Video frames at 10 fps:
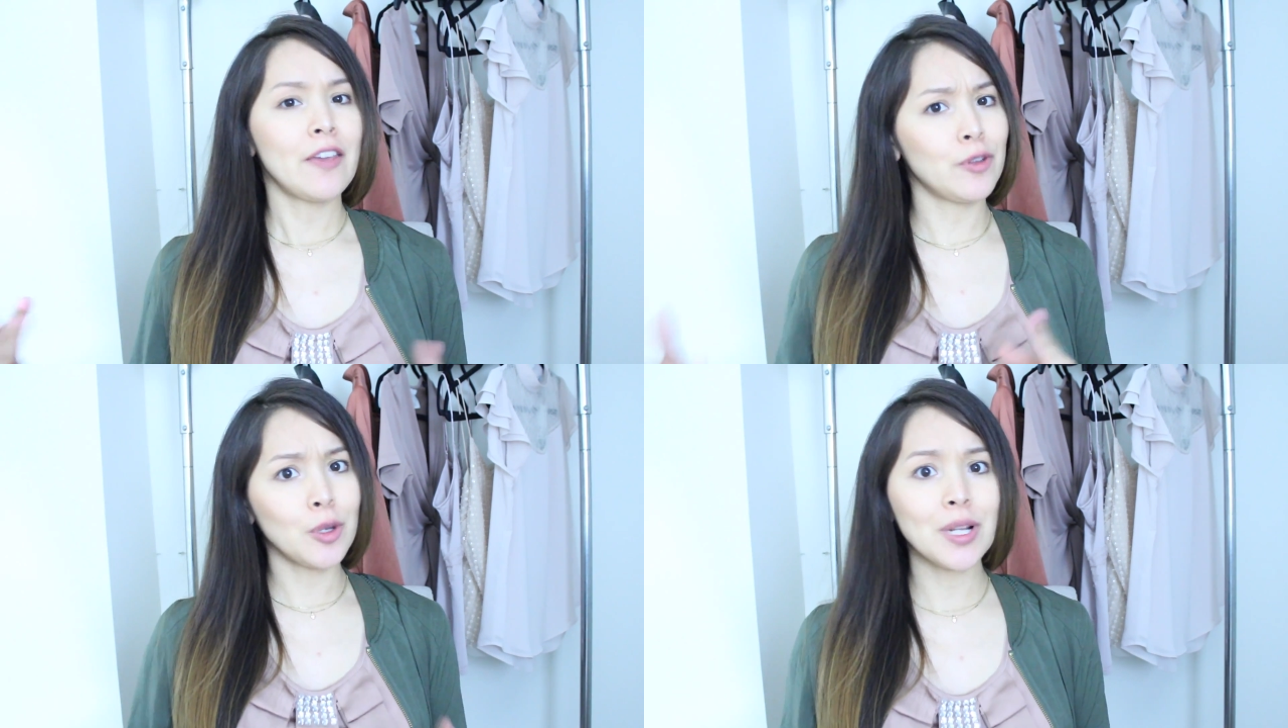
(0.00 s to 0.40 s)

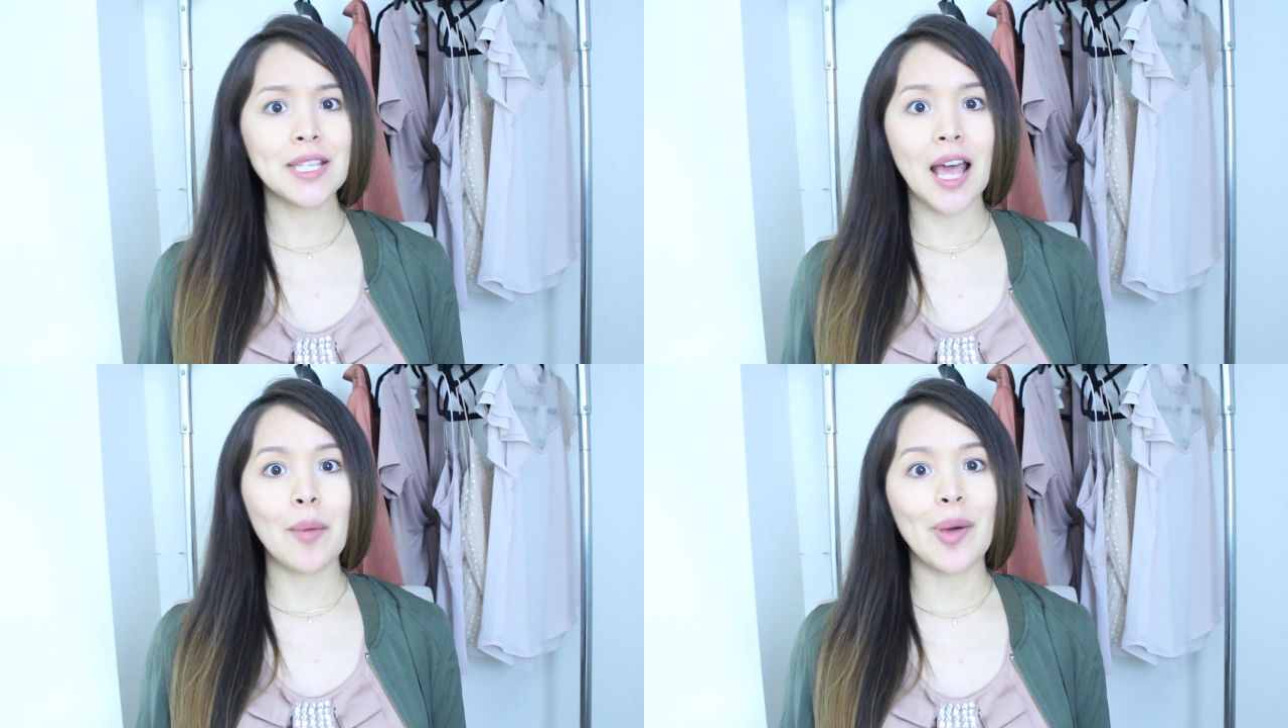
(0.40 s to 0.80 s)
if you
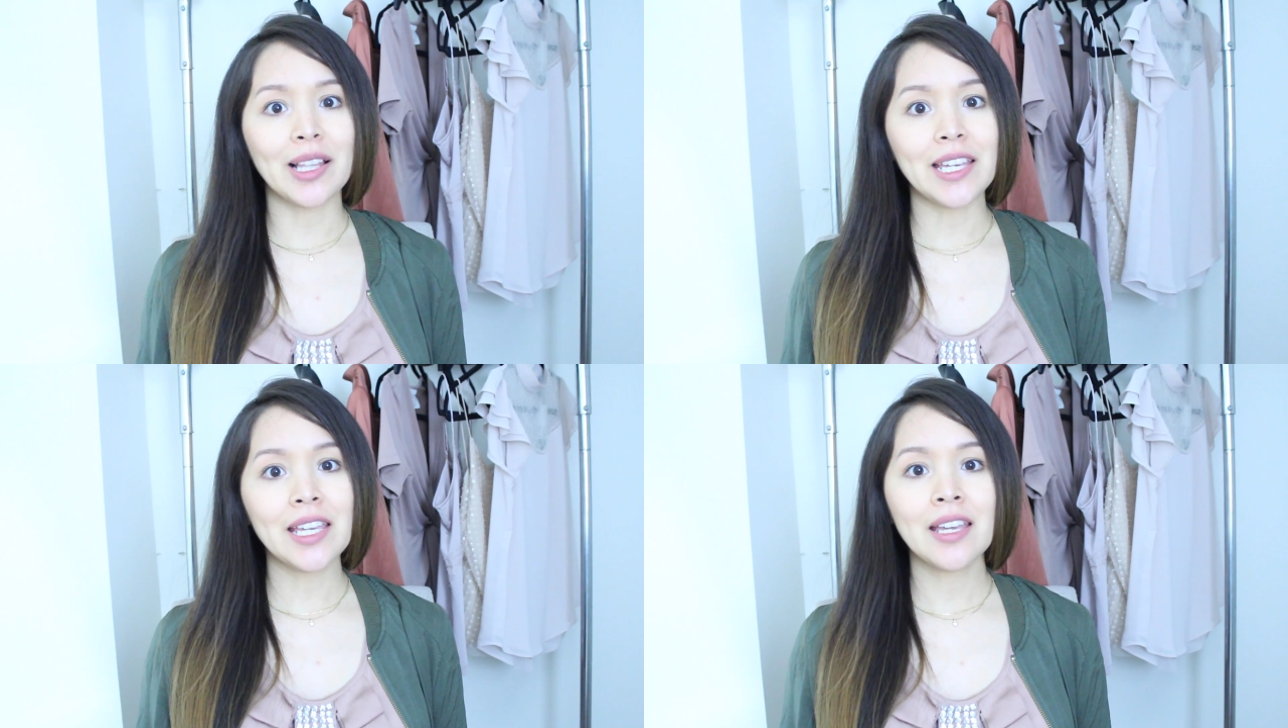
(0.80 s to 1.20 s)
notice a
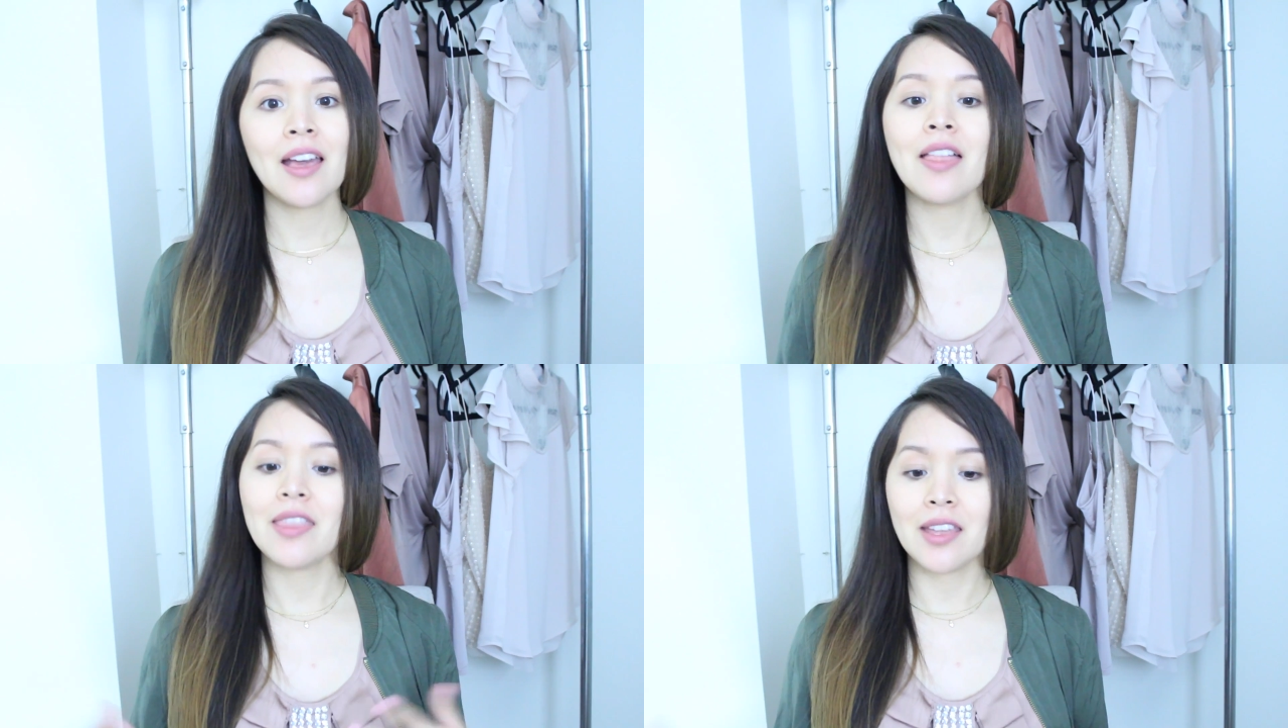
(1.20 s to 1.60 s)
belly,
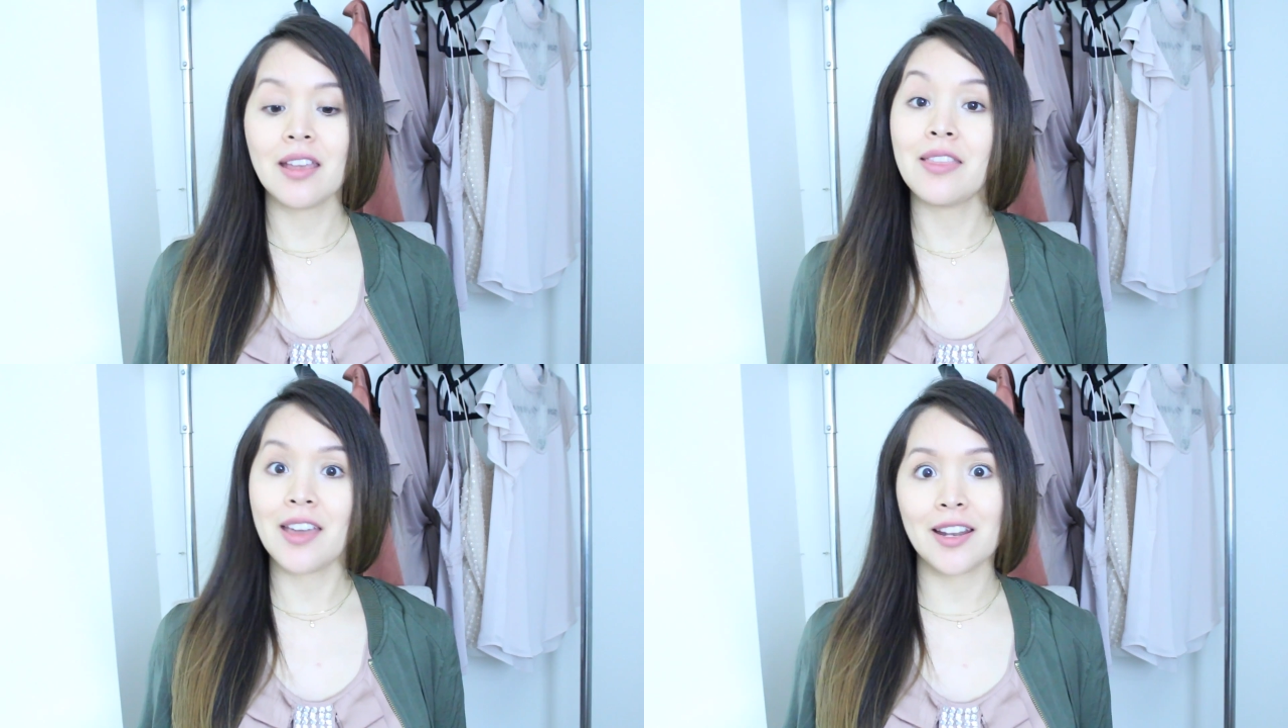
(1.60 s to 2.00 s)

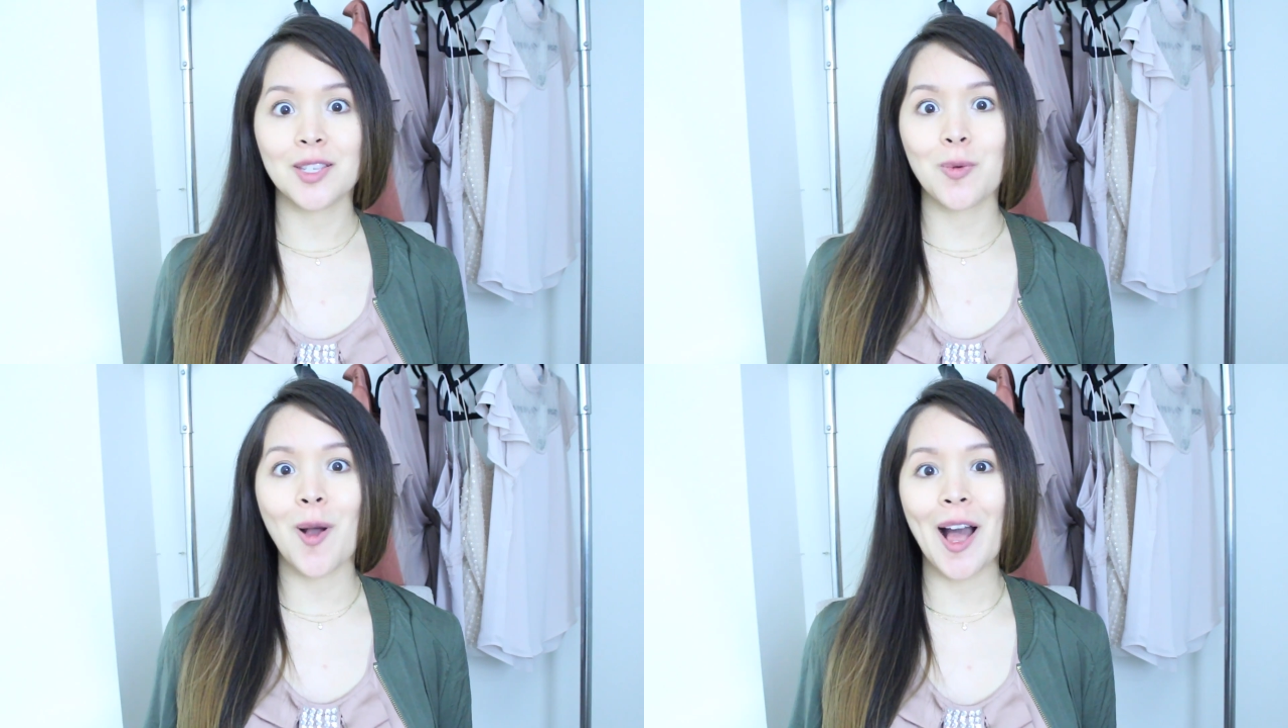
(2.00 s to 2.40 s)
then that
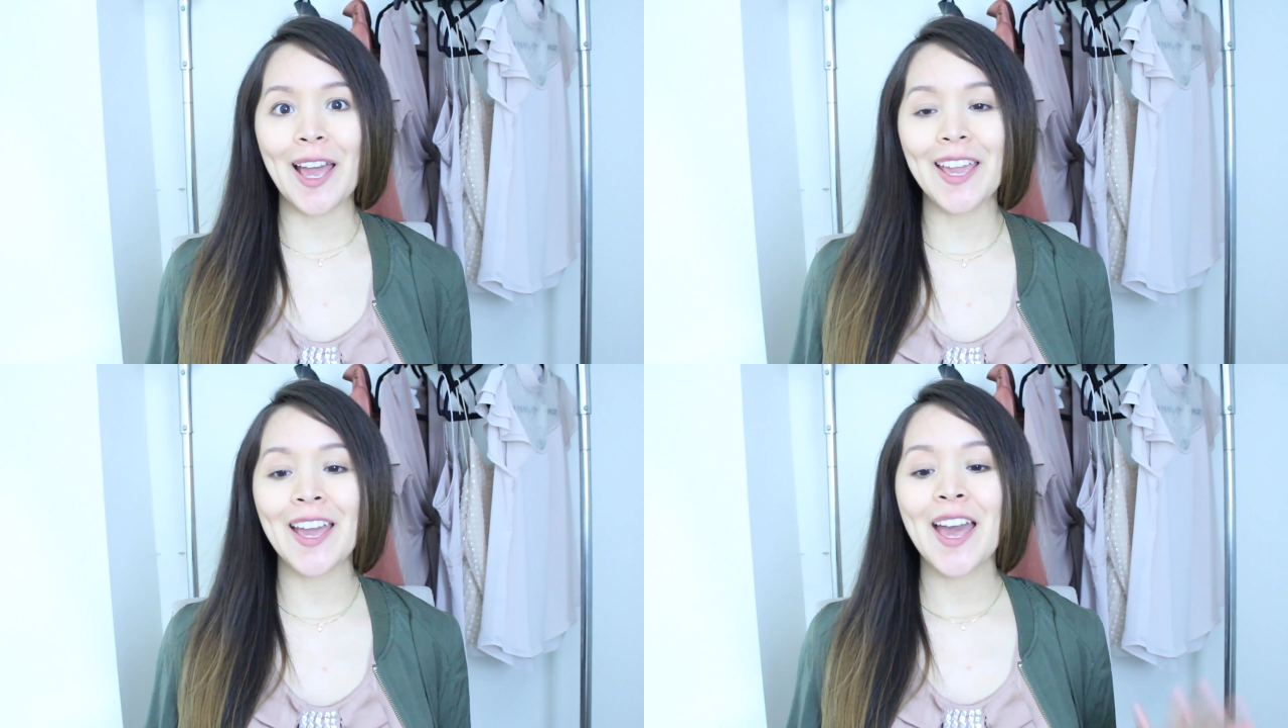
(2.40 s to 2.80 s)
is
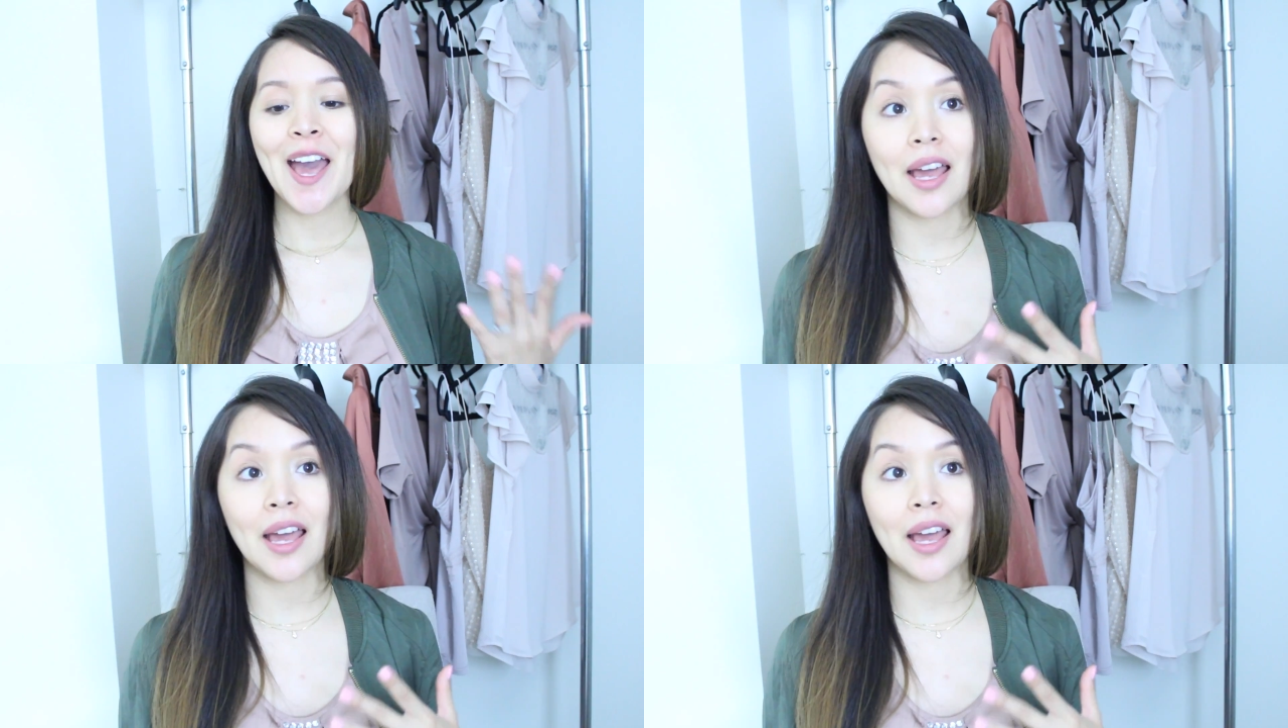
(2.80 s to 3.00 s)
why.